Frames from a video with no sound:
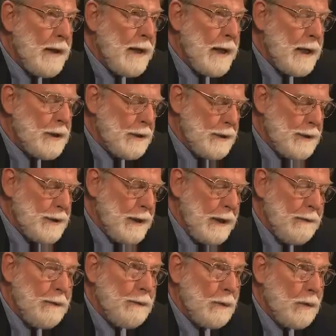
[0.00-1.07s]
That action
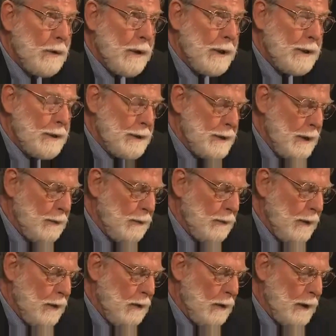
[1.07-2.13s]
saved fluoridation
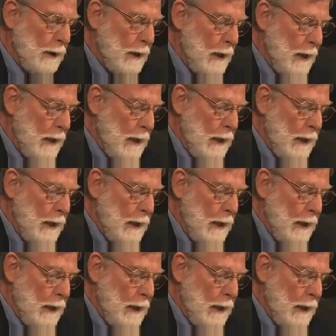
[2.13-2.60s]
temporarily.